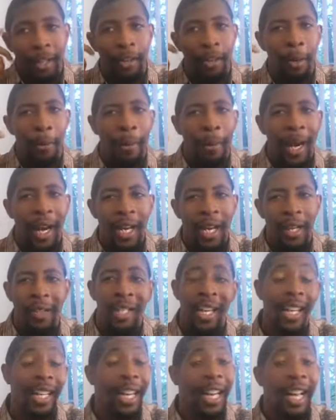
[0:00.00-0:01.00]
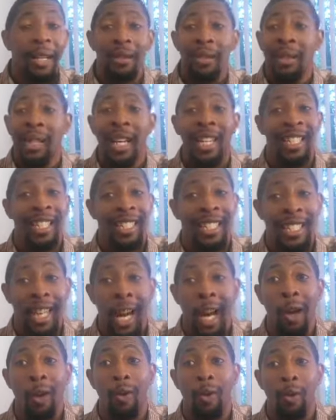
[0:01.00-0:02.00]
of your mind, you kind of have some kind of
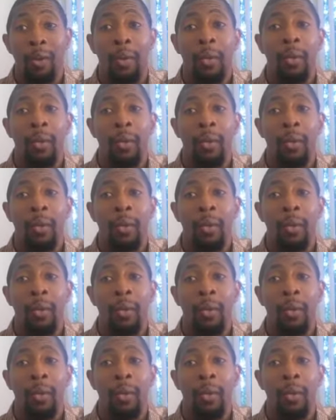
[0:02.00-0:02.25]
doubt,